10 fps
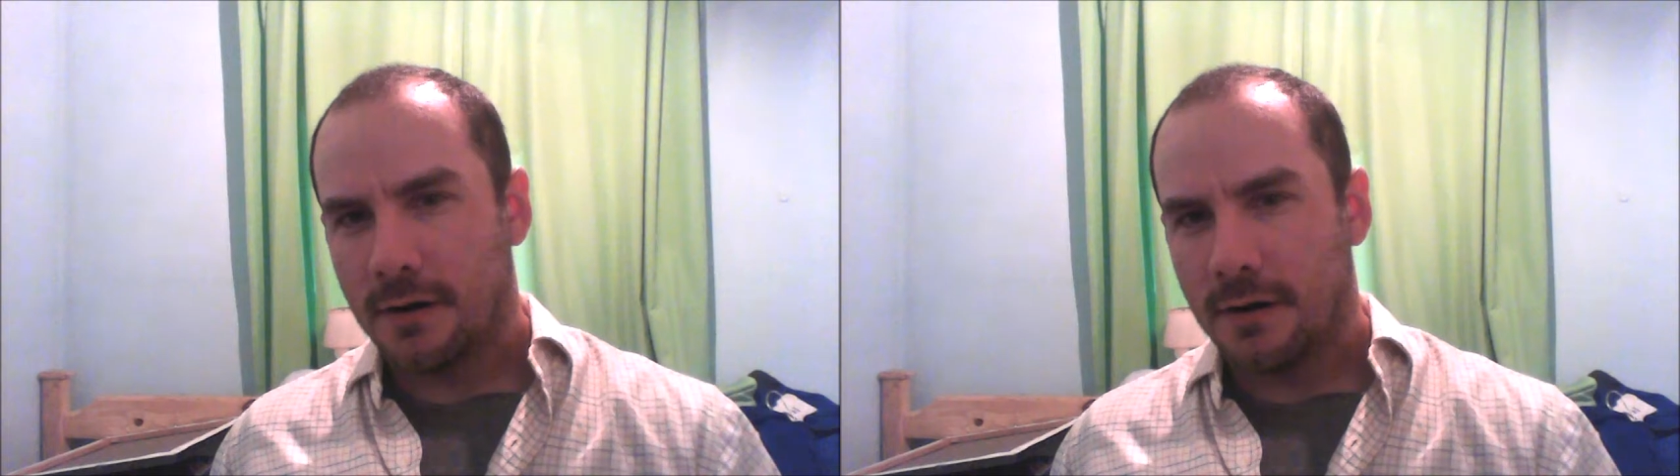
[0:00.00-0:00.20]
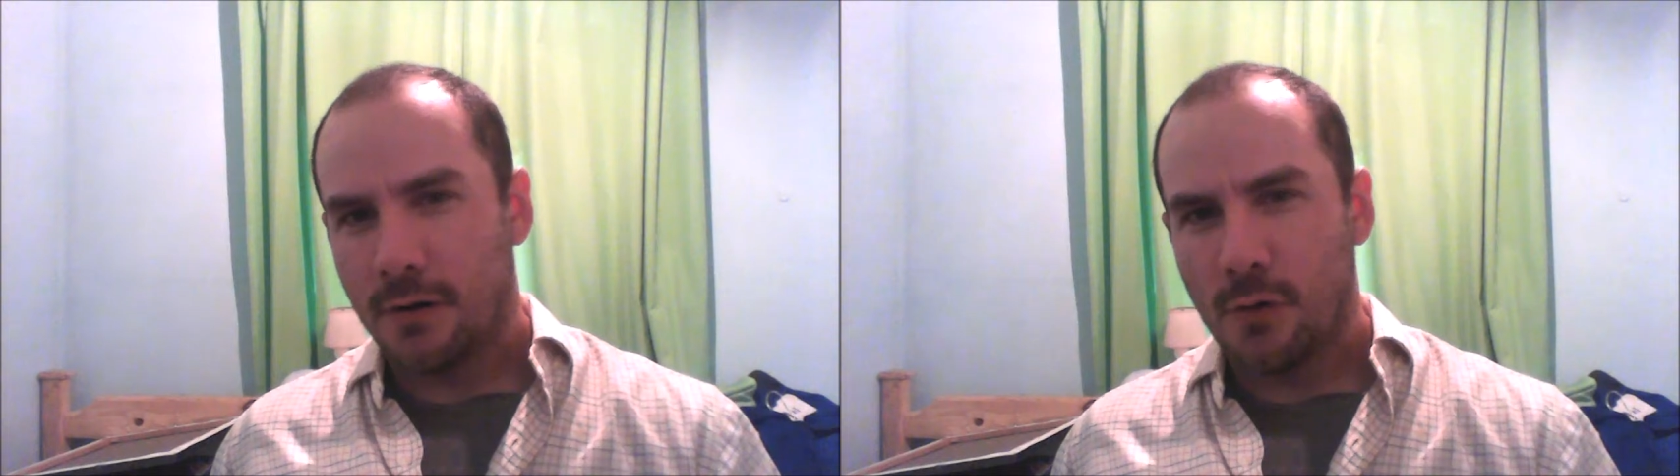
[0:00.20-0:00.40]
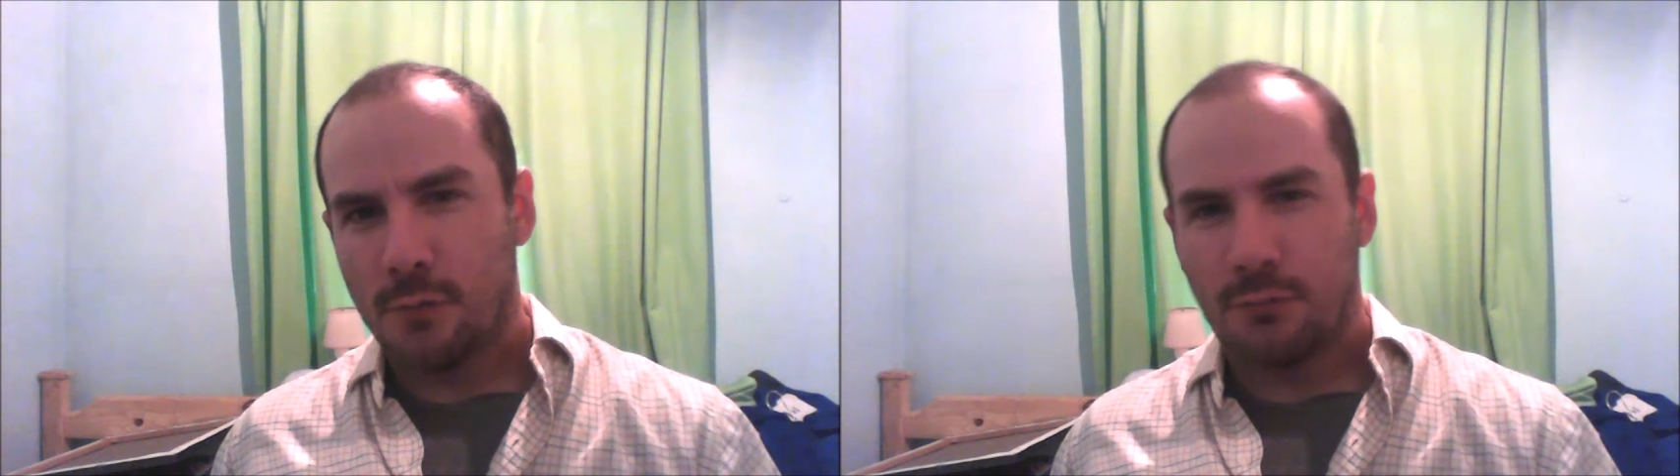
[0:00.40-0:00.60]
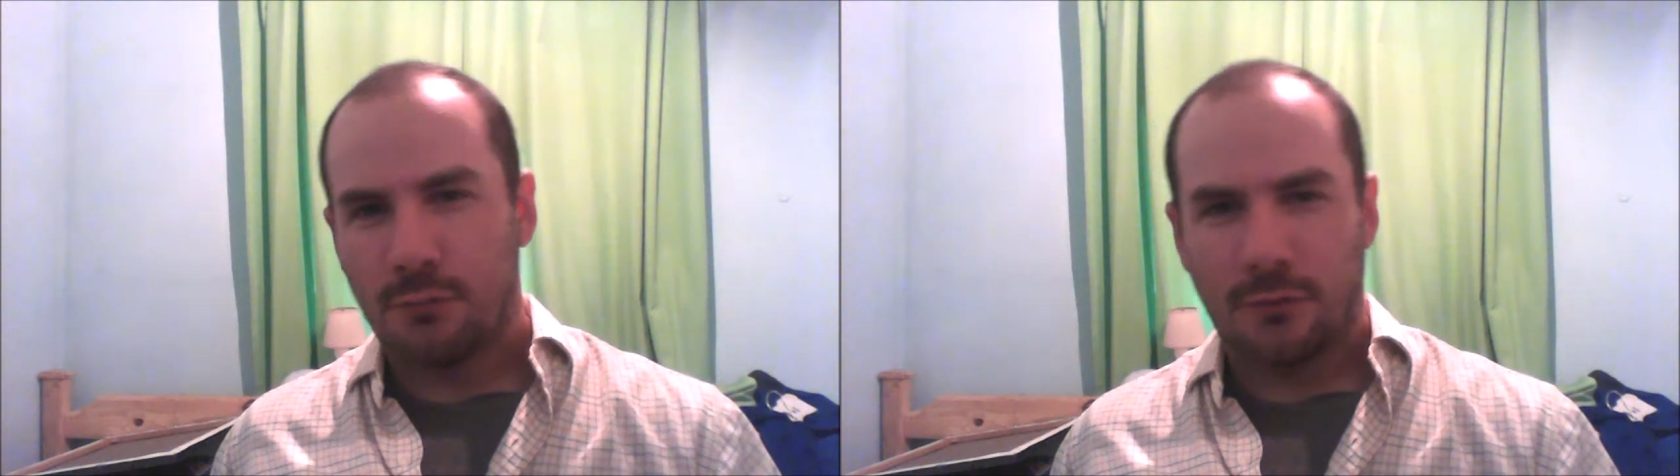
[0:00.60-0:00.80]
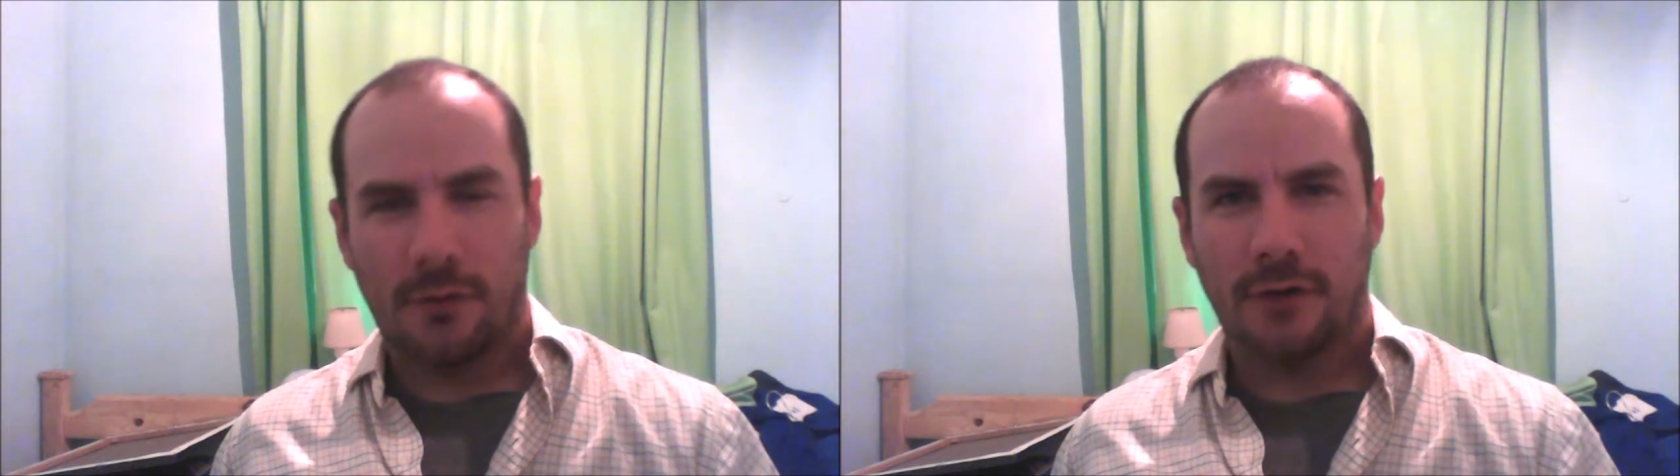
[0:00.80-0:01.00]
no
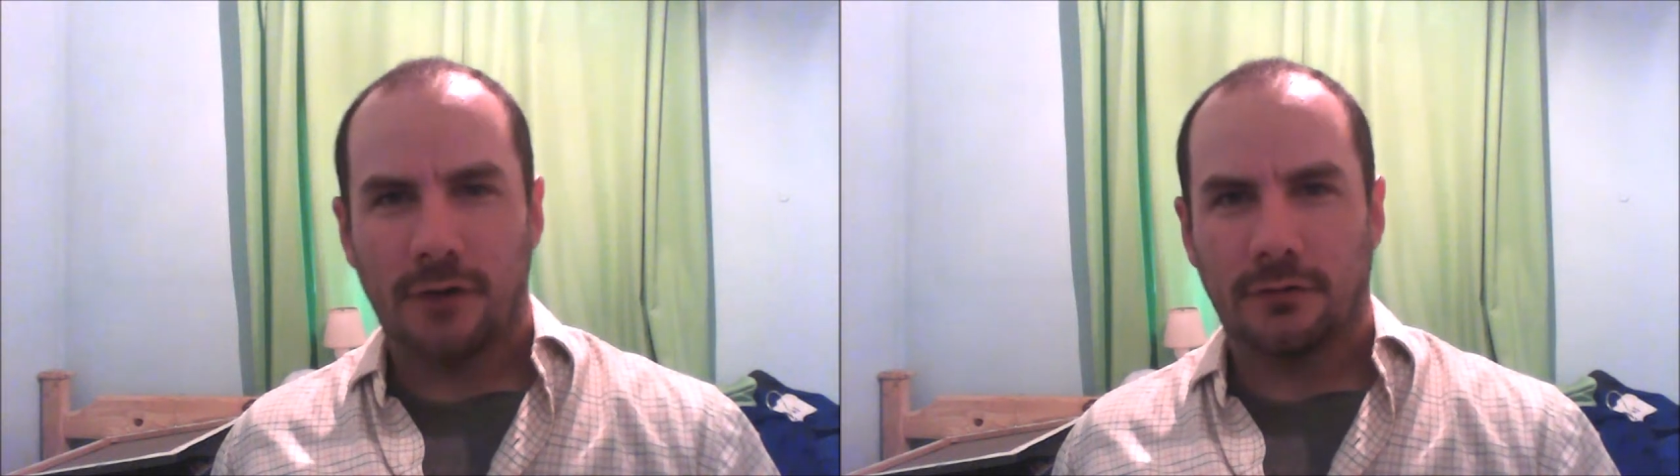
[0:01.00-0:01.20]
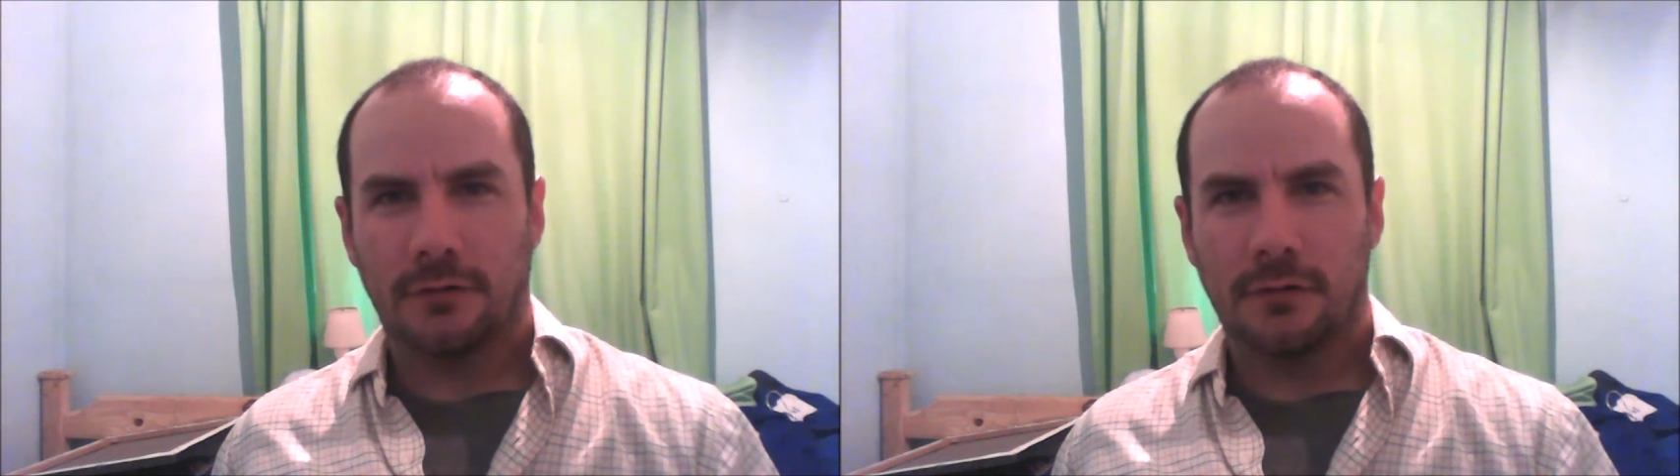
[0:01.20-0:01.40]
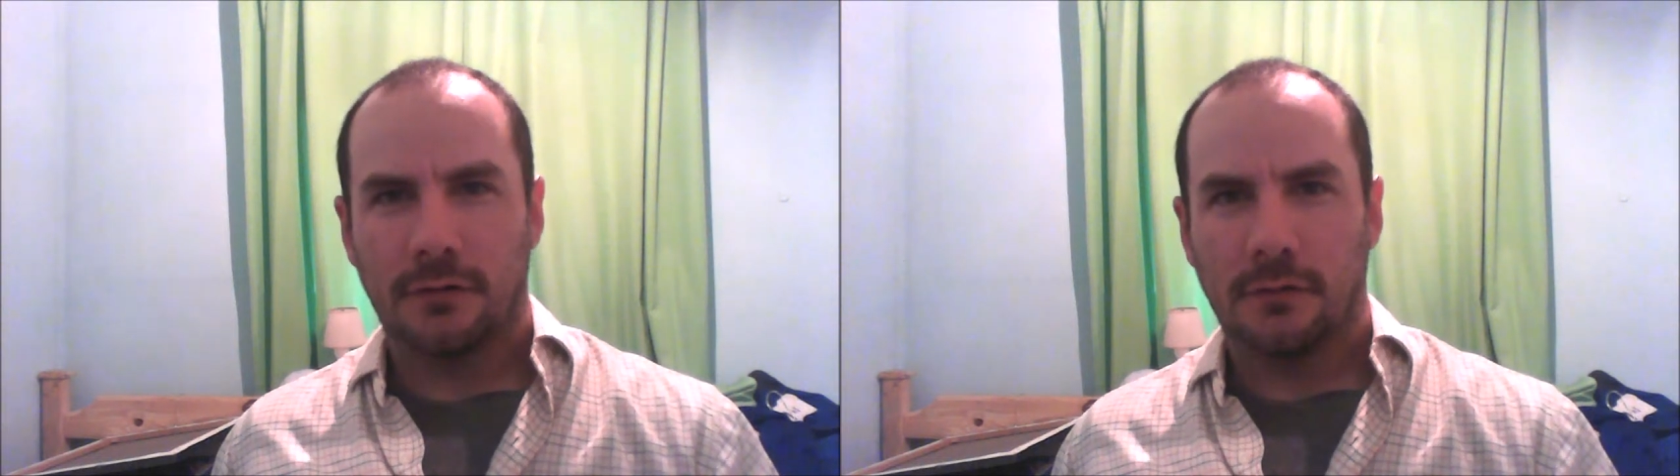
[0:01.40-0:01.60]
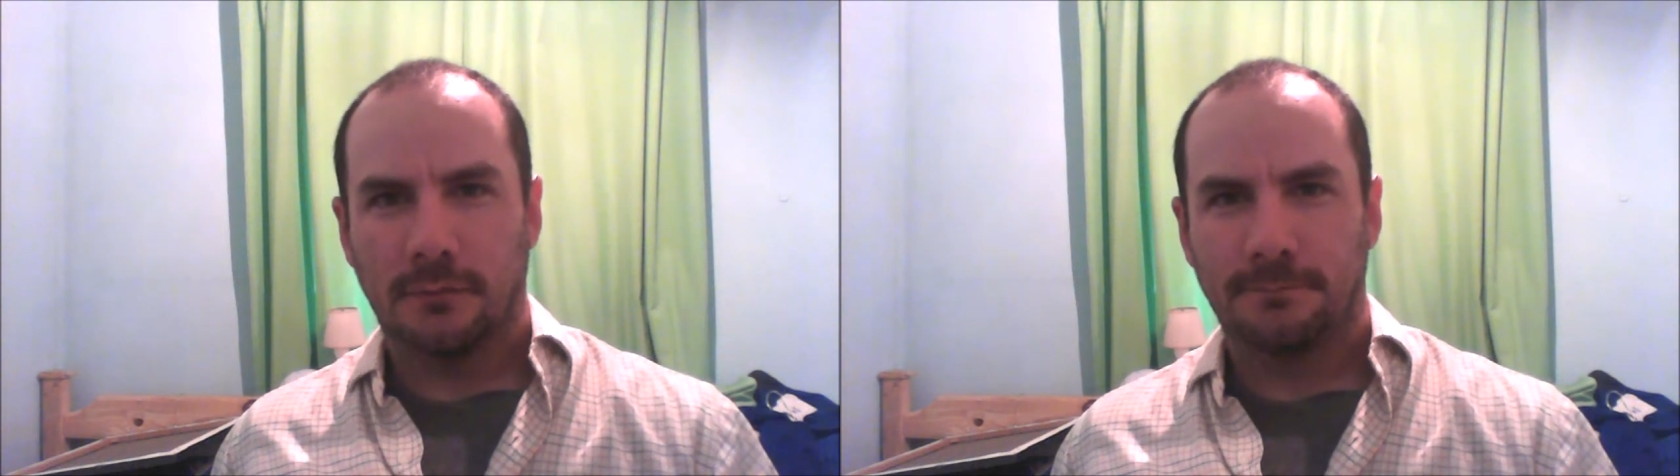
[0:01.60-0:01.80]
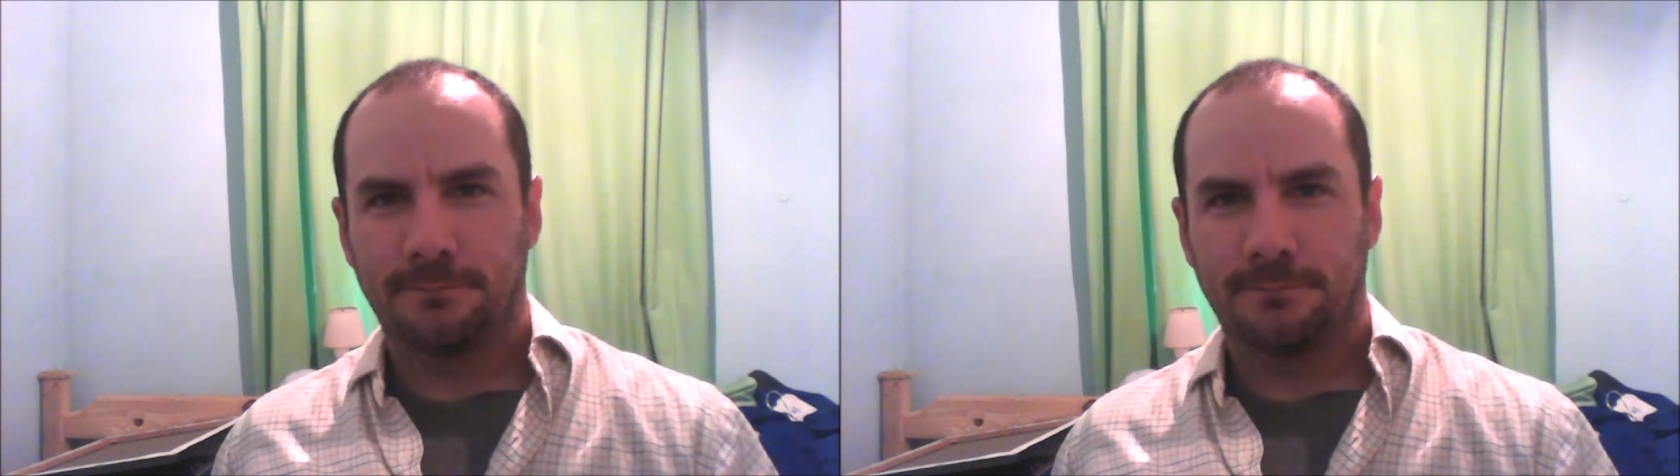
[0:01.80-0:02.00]
progression at
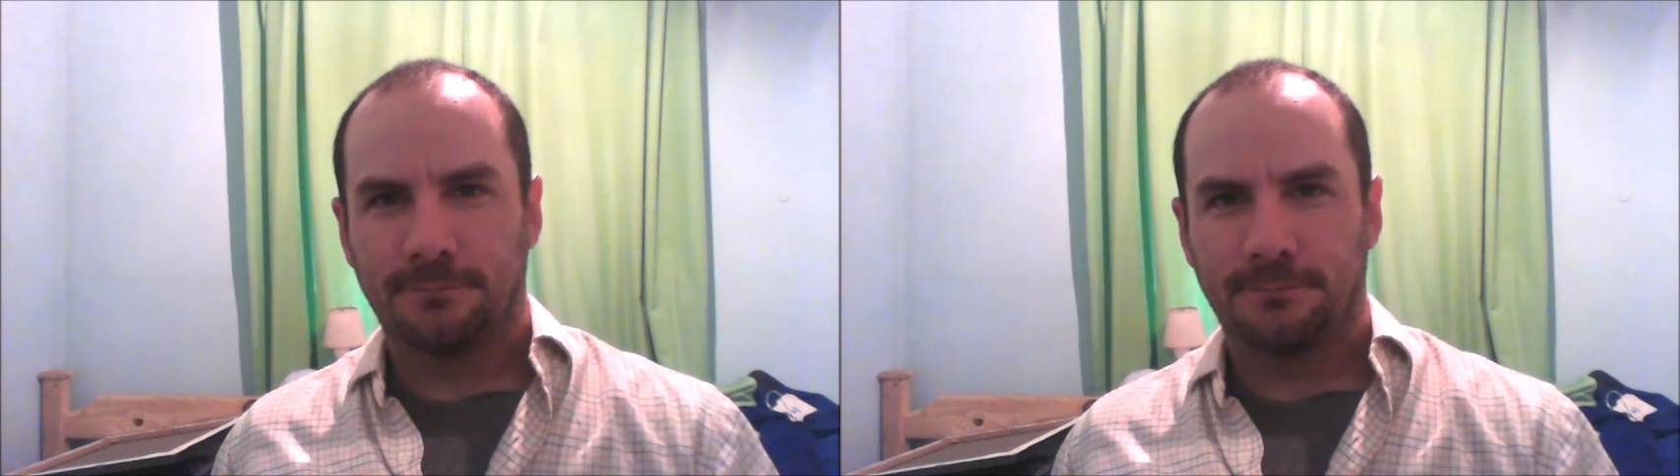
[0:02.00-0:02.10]
all,